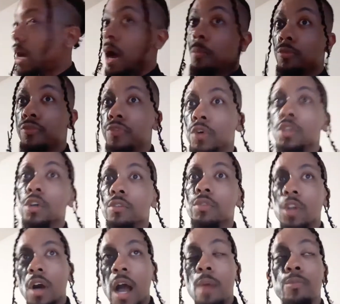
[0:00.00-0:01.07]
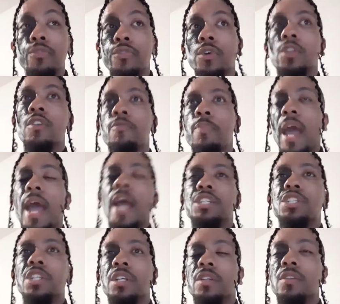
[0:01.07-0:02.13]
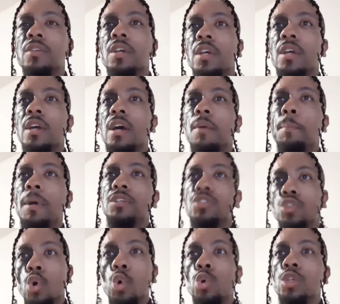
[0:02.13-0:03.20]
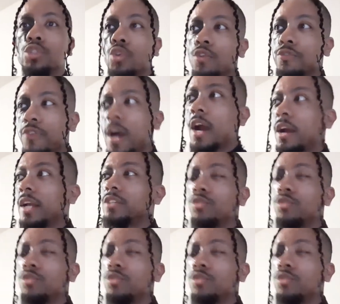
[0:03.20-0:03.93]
I'm full of love. I'm full of passion, and my soul is on fire.